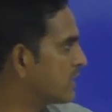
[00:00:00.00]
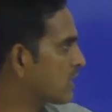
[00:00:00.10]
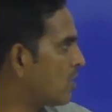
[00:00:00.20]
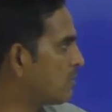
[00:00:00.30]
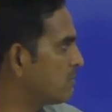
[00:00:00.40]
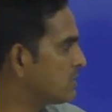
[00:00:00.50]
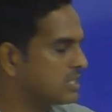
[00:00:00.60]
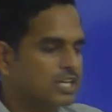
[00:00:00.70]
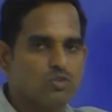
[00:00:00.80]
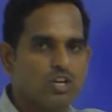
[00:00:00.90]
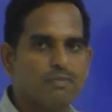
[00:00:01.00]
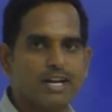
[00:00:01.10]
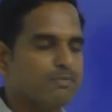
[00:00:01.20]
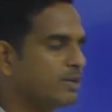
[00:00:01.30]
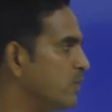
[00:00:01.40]
common mistake we
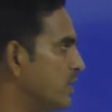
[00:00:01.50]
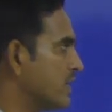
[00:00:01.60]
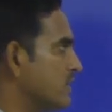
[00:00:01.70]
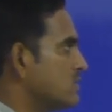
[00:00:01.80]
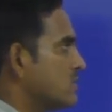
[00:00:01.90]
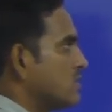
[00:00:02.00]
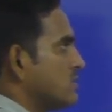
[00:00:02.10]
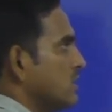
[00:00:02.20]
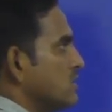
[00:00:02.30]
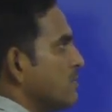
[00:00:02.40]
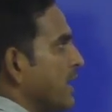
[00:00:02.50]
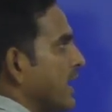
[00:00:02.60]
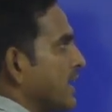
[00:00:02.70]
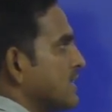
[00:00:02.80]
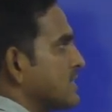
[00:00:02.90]
might be doing is, since my
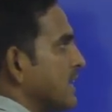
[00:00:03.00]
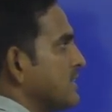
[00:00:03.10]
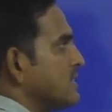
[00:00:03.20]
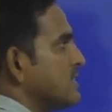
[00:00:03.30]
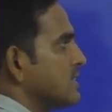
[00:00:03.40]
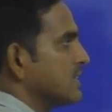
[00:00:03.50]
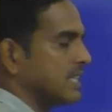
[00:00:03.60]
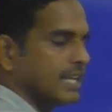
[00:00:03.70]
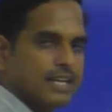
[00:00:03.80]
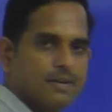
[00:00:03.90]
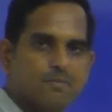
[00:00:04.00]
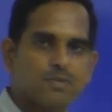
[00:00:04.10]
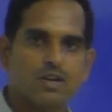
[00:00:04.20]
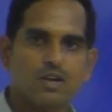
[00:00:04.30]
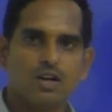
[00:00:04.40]
array size is 3,
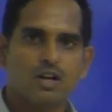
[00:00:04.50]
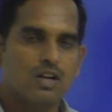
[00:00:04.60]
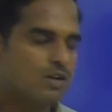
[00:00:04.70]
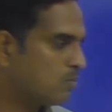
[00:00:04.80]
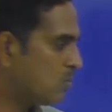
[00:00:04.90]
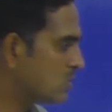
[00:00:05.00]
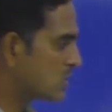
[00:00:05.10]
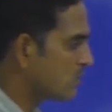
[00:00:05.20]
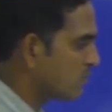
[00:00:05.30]
most of